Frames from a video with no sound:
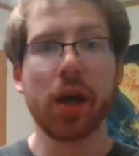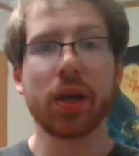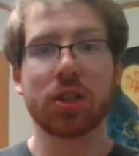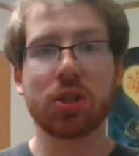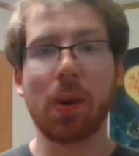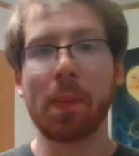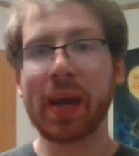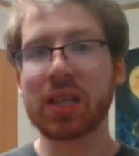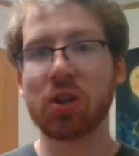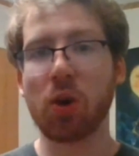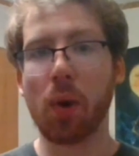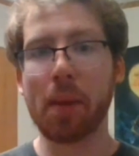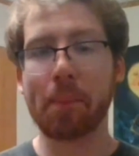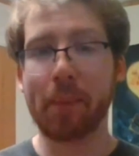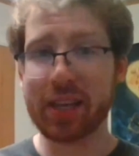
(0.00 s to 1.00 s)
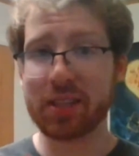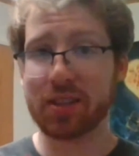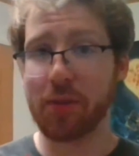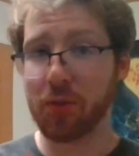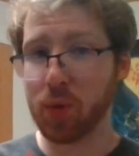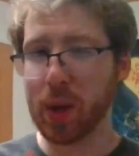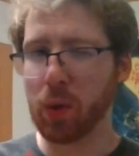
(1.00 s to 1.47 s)
So it makes going best
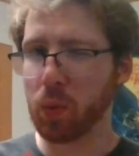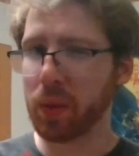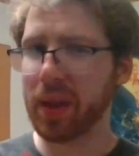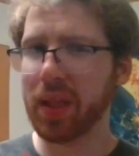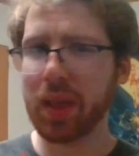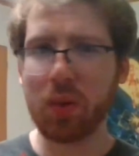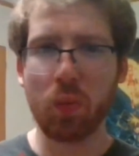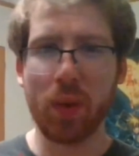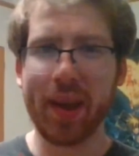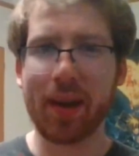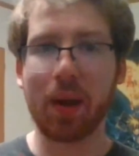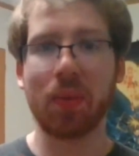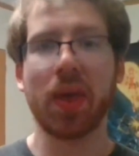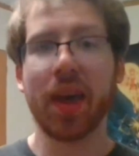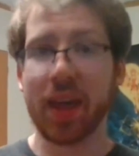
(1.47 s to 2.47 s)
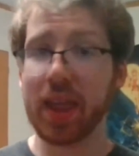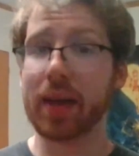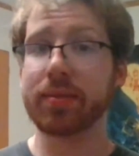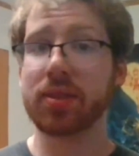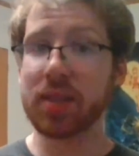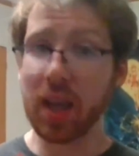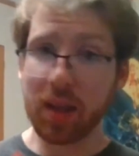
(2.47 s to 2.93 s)
of 3 really weird. And I've
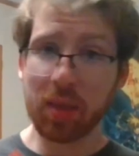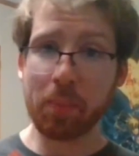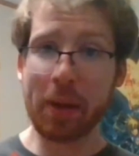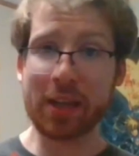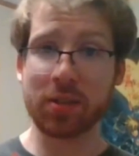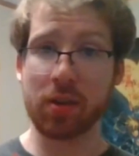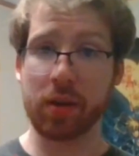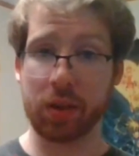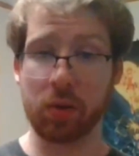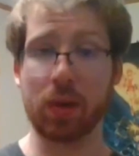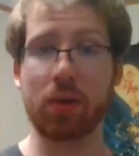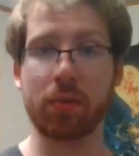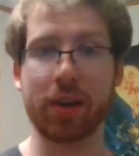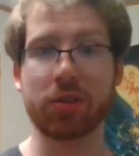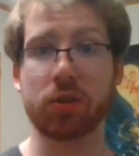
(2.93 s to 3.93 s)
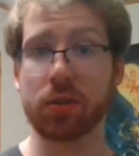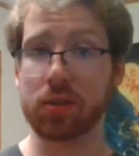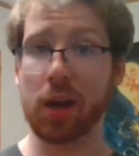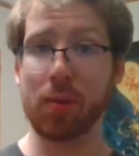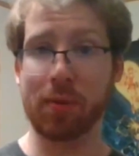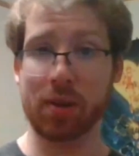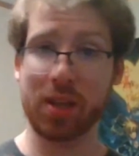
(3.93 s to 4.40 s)
seen best of 3 regionals.
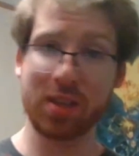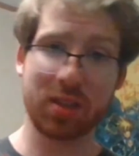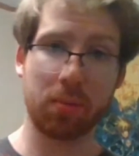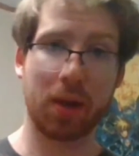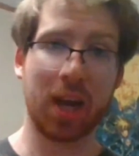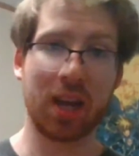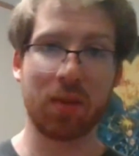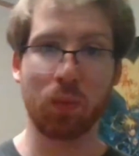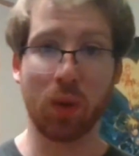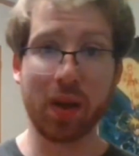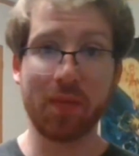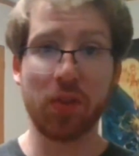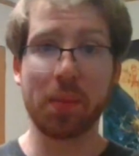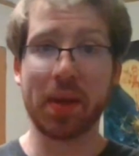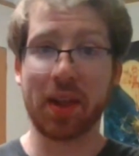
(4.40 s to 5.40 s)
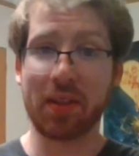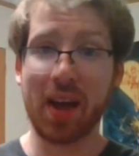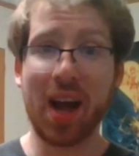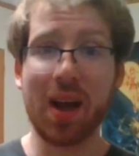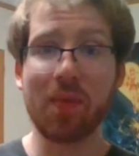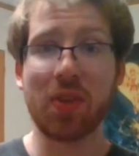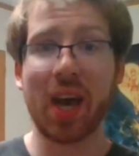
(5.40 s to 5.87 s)
I've participated in one of them, and a
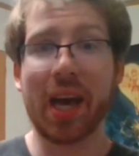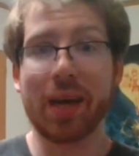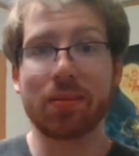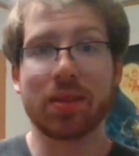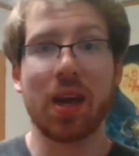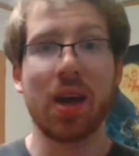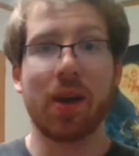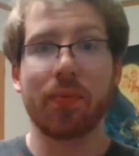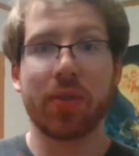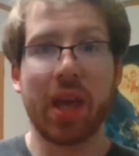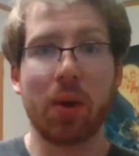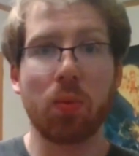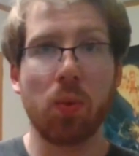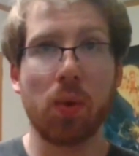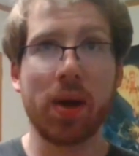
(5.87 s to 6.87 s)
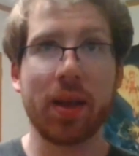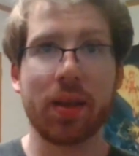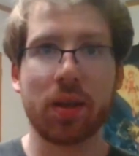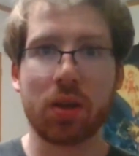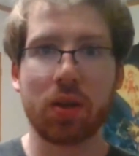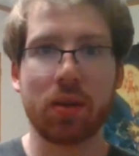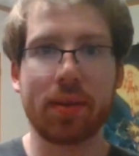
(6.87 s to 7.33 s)
lot of times they would
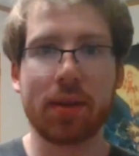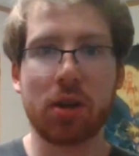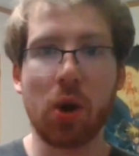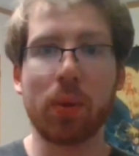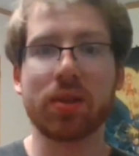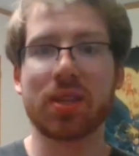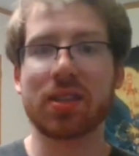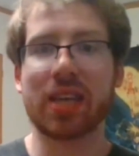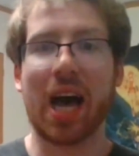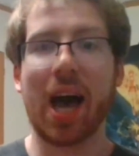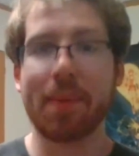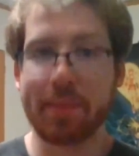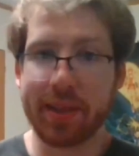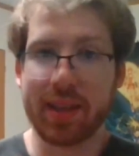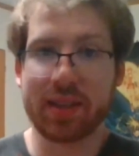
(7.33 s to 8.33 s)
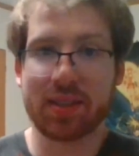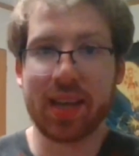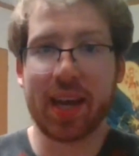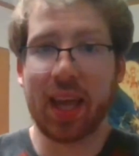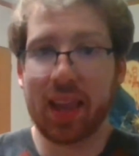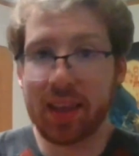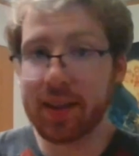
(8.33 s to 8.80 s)
go into time in the
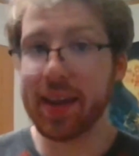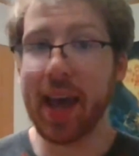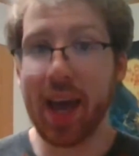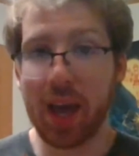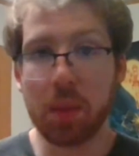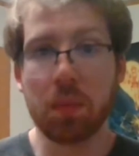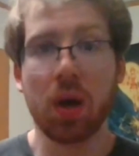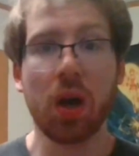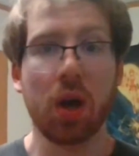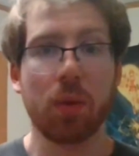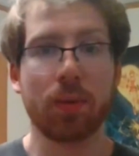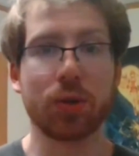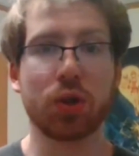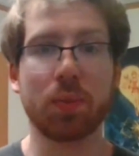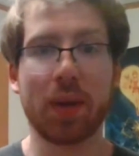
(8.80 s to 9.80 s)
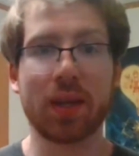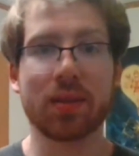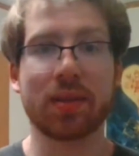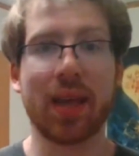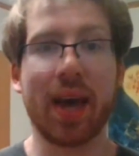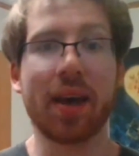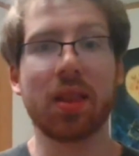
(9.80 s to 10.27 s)
second game, which means
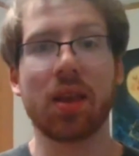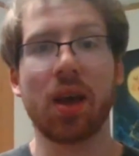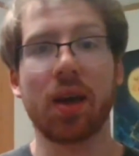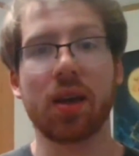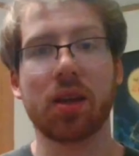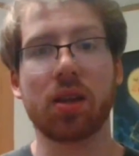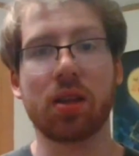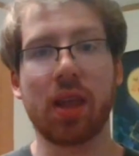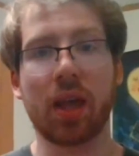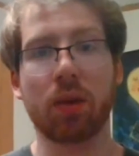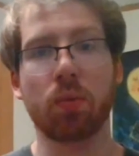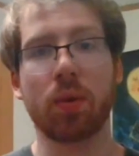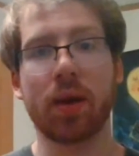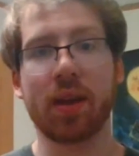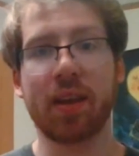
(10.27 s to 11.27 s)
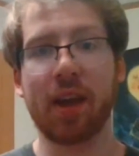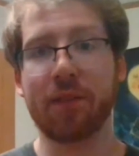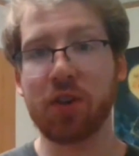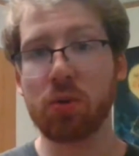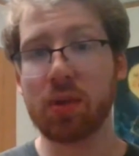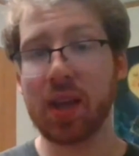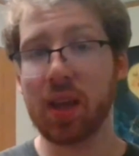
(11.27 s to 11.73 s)
that they would, if
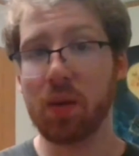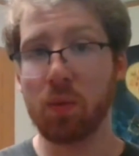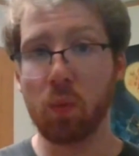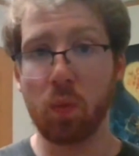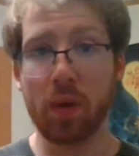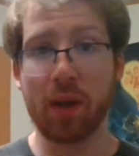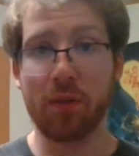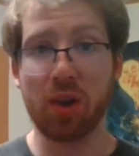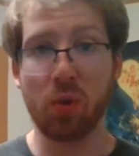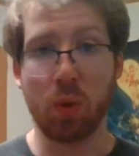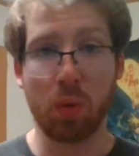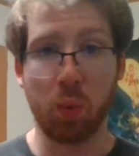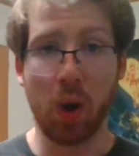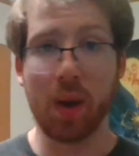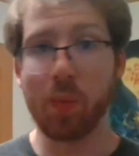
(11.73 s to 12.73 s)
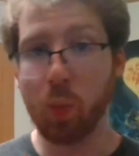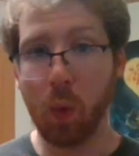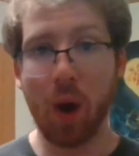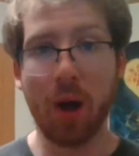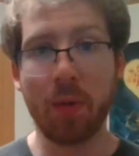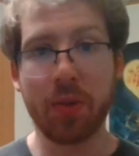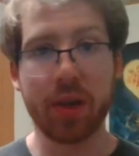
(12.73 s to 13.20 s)
you were
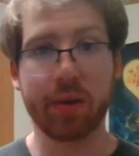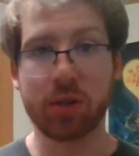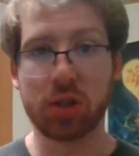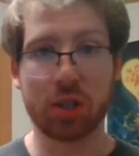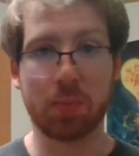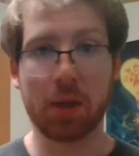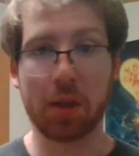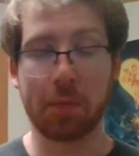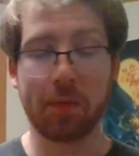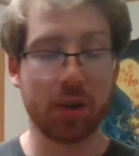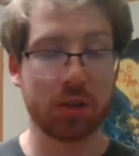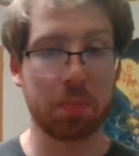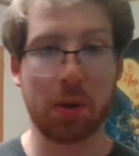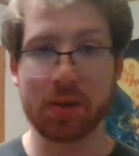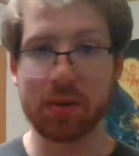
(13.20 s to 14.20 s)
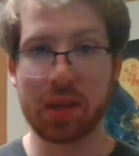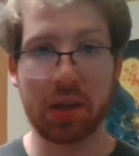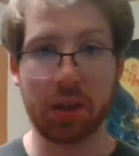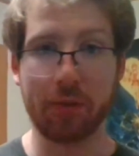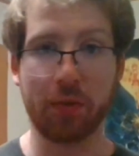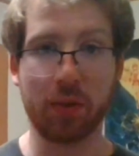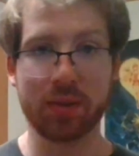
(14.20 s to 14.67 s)
1-1, it would just be the first person to deal
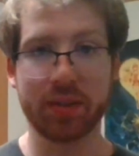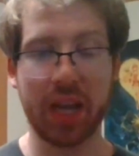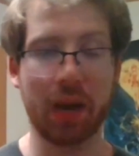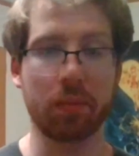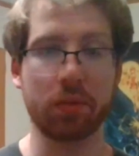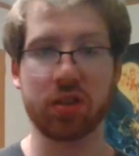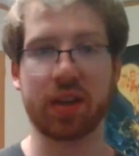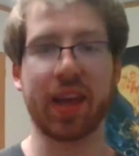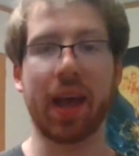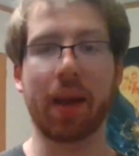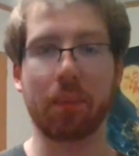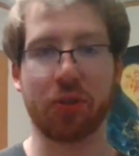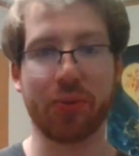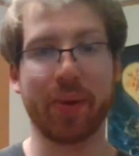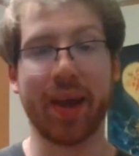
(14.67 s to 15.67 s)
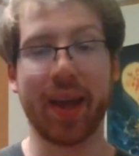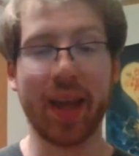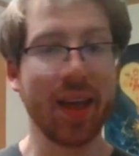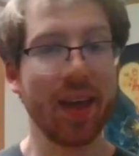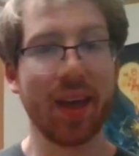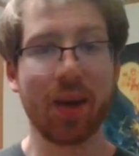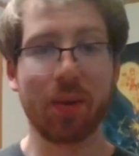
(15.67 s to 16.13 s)
the first damage in game 3,
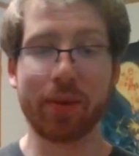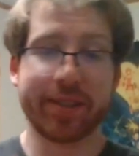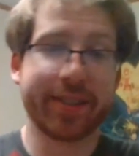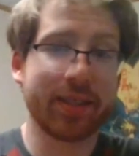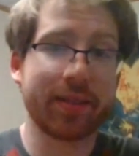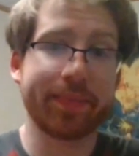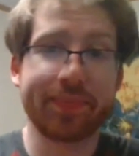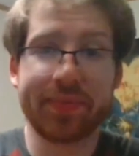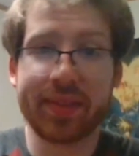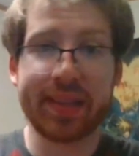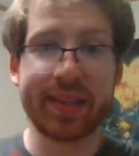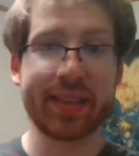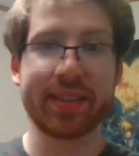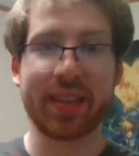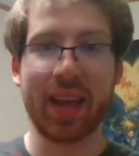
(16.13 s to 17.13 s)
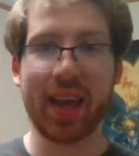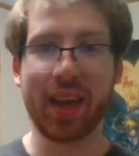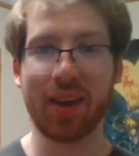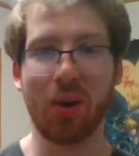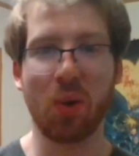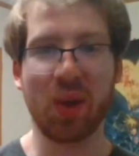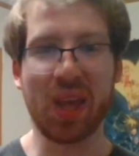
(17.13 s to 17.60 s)
which is like,
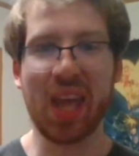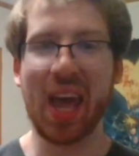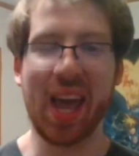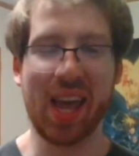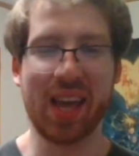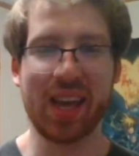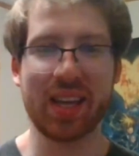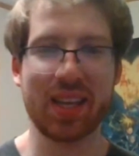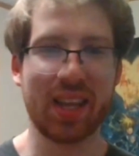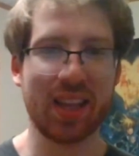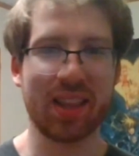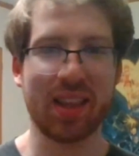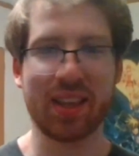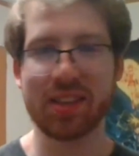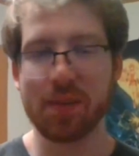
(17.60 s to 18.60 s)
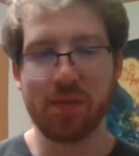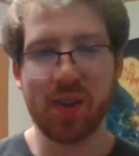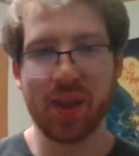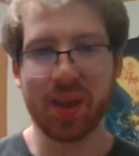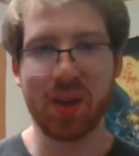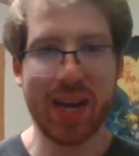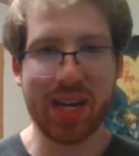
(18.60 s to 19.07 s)
okay, it doesn't feel
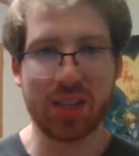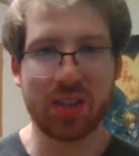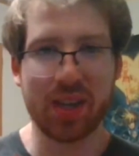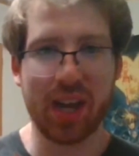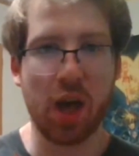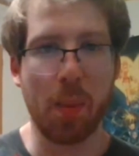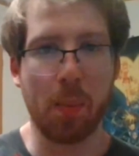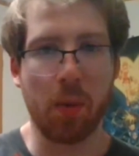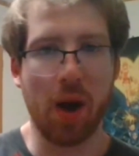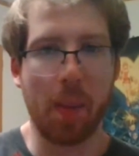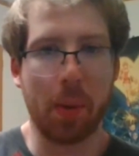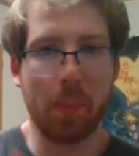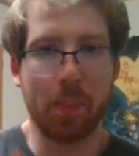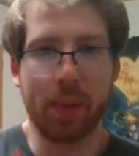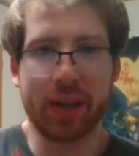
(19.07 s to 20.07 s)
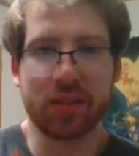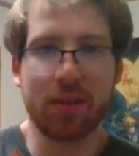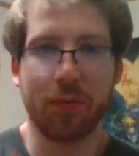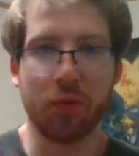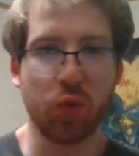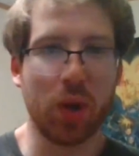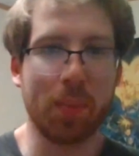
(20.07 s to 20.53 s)
like you actually got a proper best
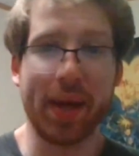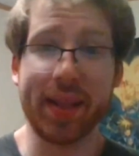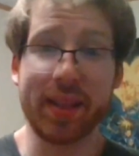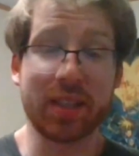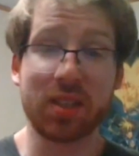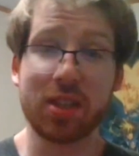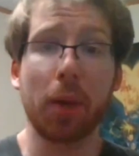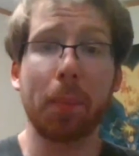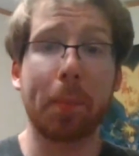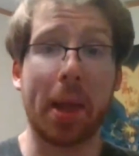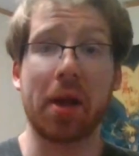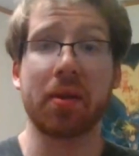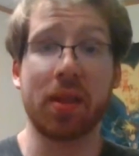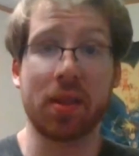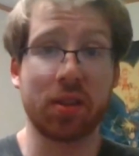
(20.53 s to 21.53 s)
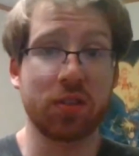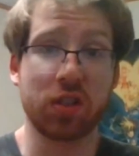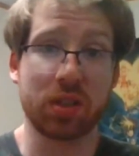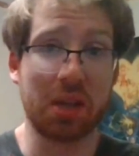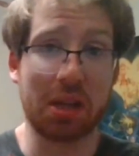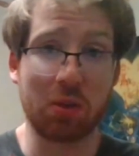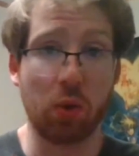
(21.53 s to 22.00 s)
of 3, but it's still better than
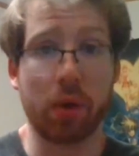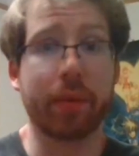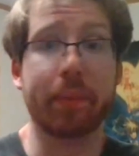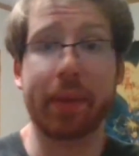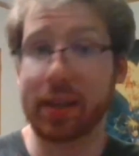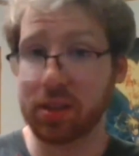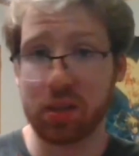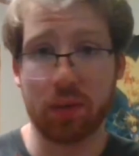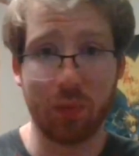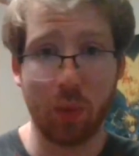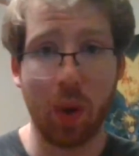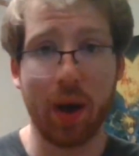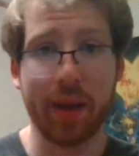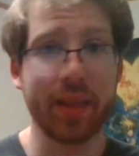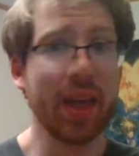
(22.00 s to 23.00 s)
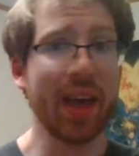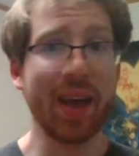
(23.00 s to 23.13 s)
just a normal best of 1.